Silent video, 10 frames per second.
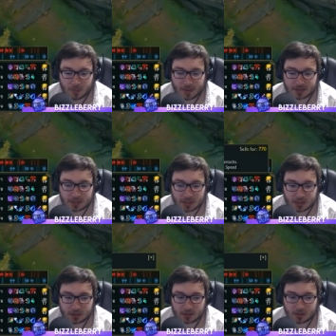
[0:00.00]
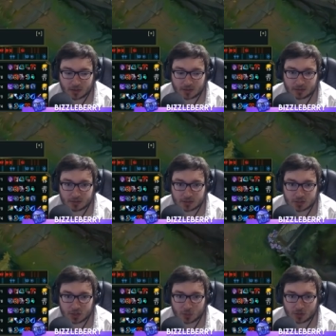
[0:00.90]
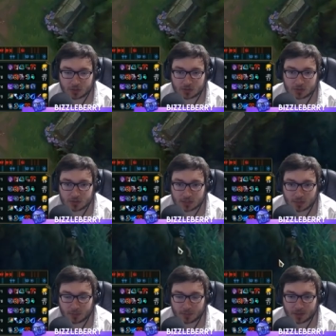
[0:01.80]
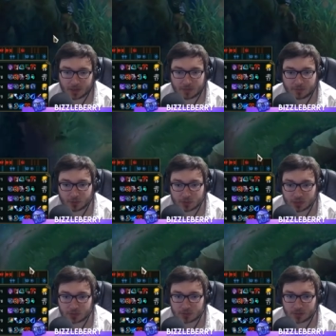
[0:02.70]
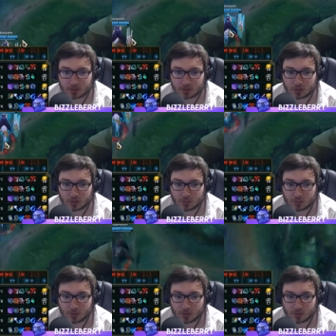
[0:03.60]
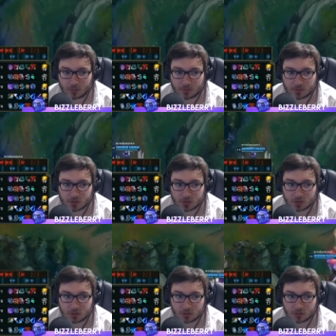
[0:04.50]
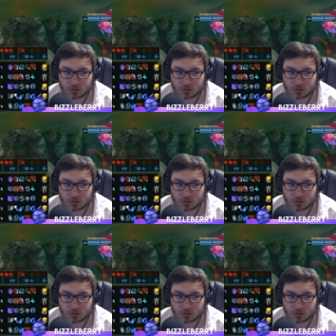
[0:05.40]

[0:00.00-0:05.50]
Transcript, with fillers: But basically, the idea is you want to set up a play for your team to be able to do soon.